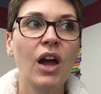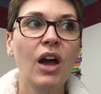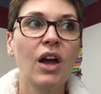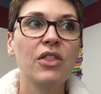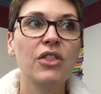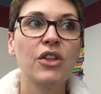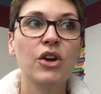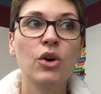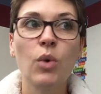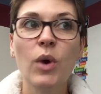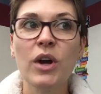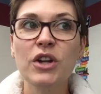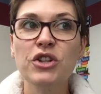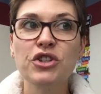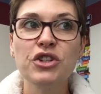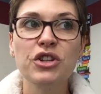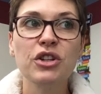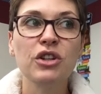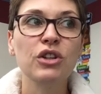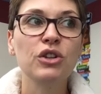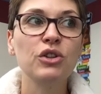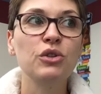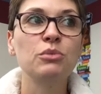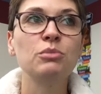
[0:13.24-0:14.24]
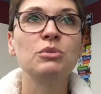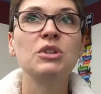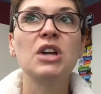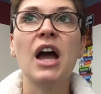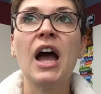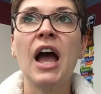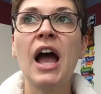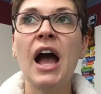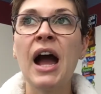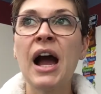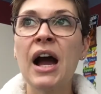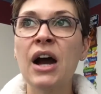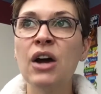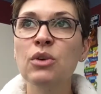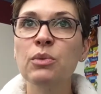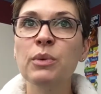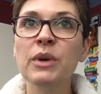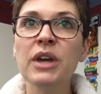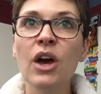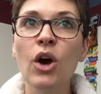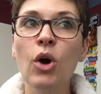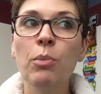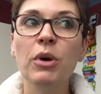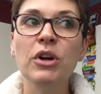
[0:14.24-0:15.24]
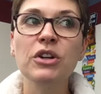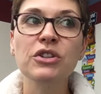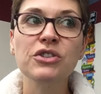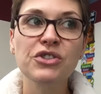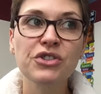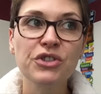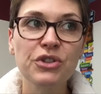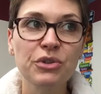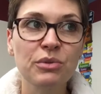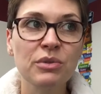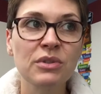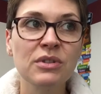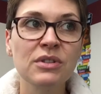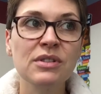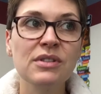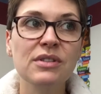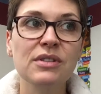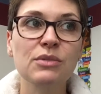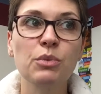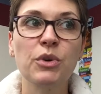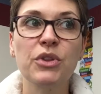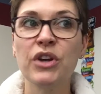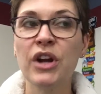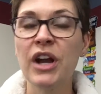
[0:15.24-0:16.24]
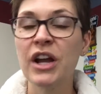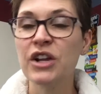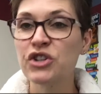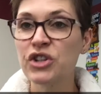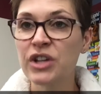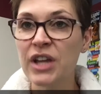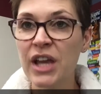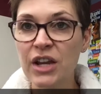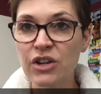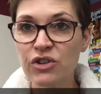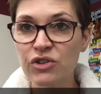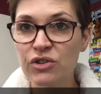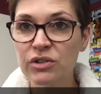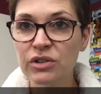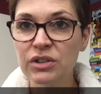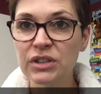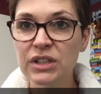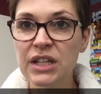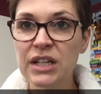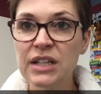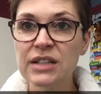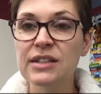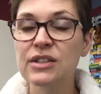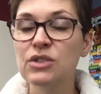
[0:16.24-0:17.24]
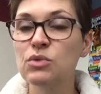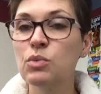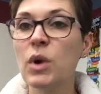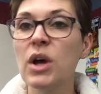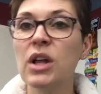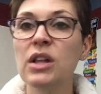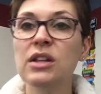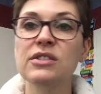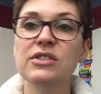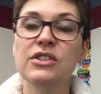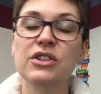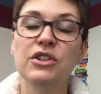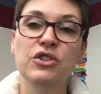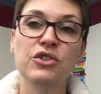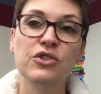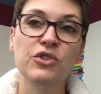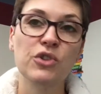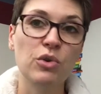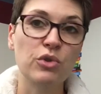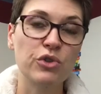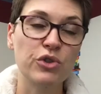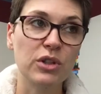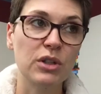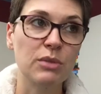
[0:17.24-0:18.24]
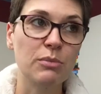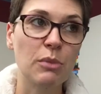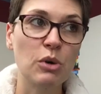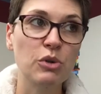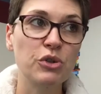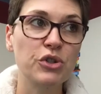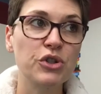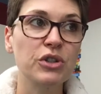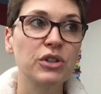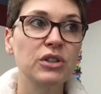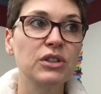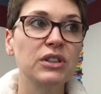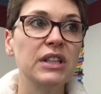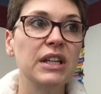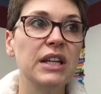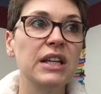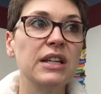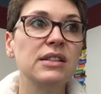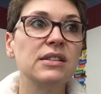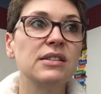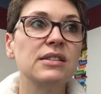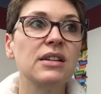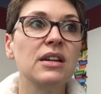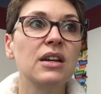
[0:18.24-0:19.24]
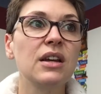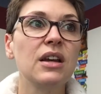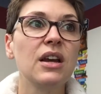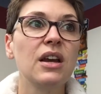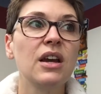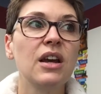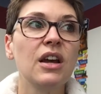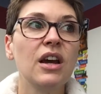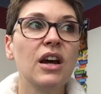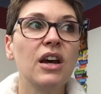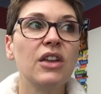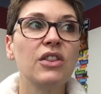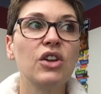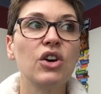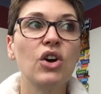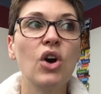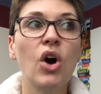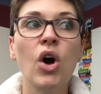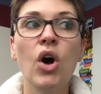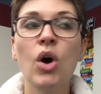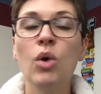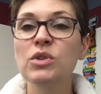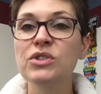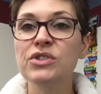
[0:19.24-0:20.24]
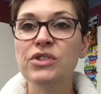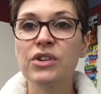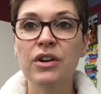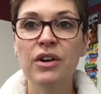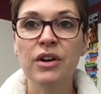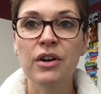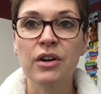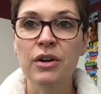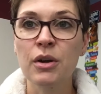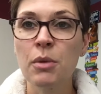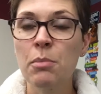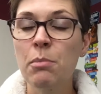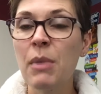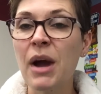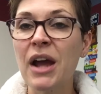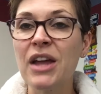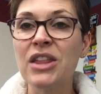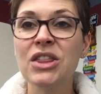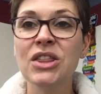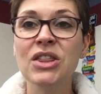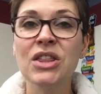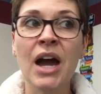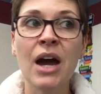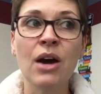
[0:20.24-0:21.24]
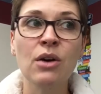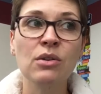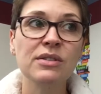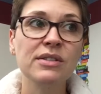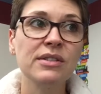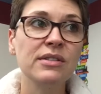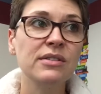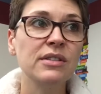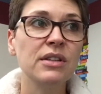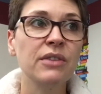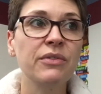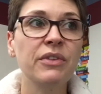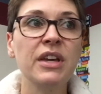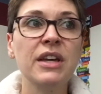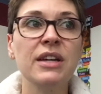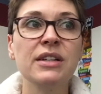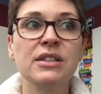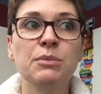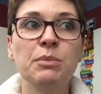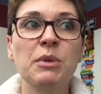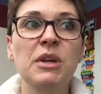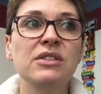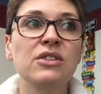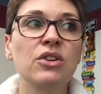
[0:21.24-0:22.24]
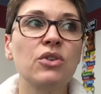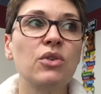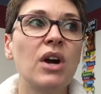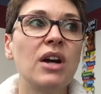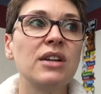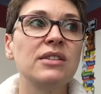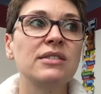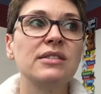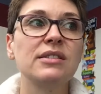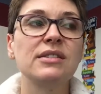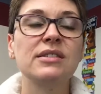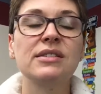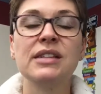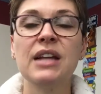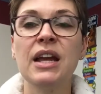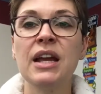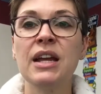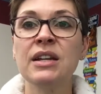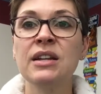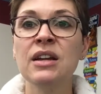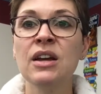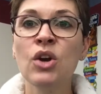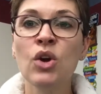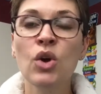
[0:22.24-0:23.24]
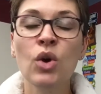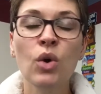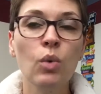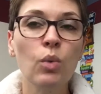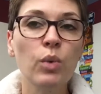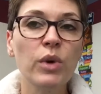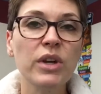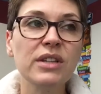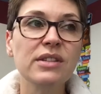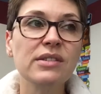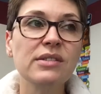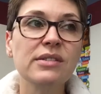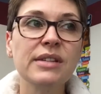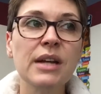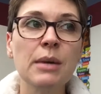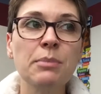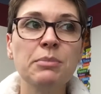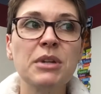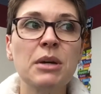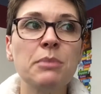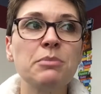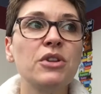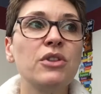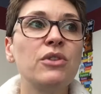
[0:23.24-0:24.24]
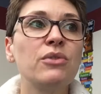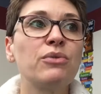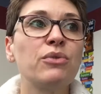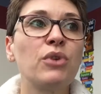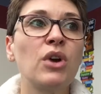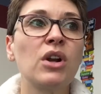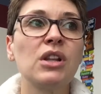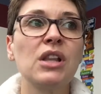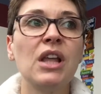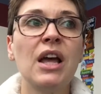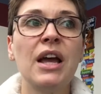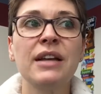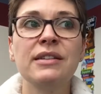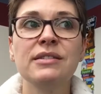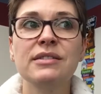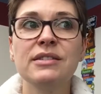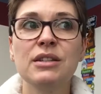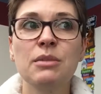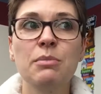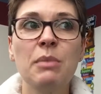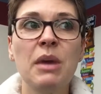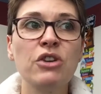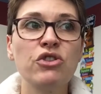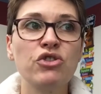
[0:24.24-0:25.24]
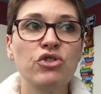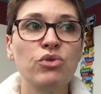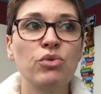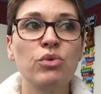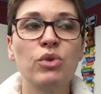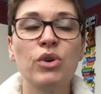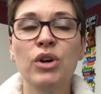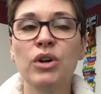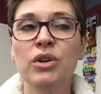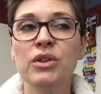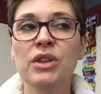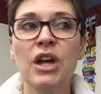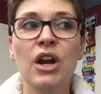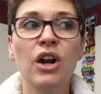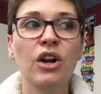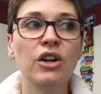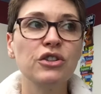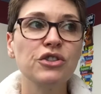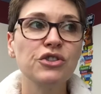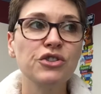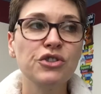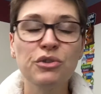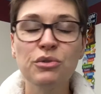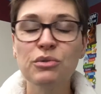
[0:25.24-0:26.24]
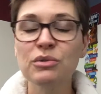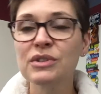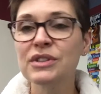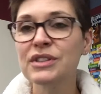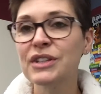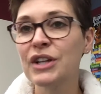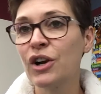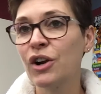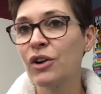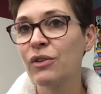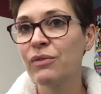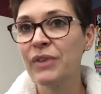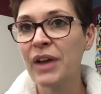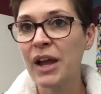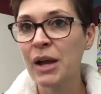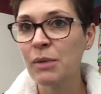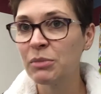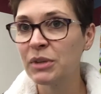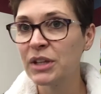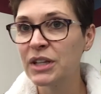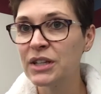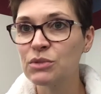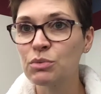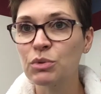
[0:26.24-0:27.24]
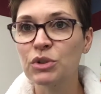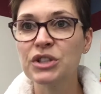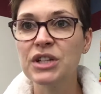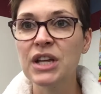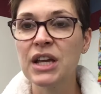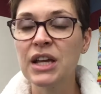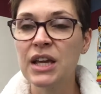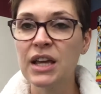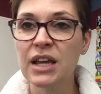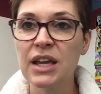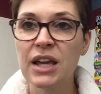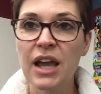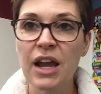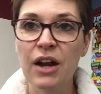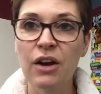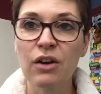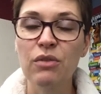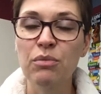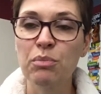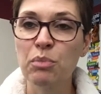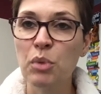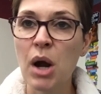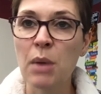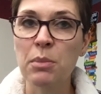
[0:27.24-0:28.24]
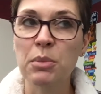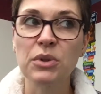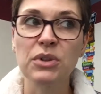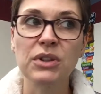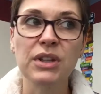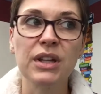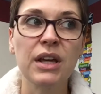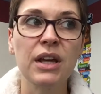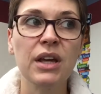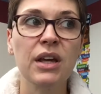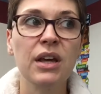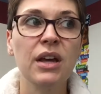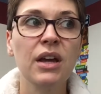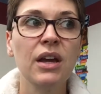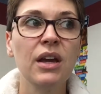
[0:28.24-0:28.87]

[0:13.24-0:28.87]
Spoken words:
The question loomed, how do we help our students with their educational needs as well as their social emotional needs? And the call was heard by thousands of ESPs across the state. We stepped up to the front lines to make sure that our students and our families were taken care of properly.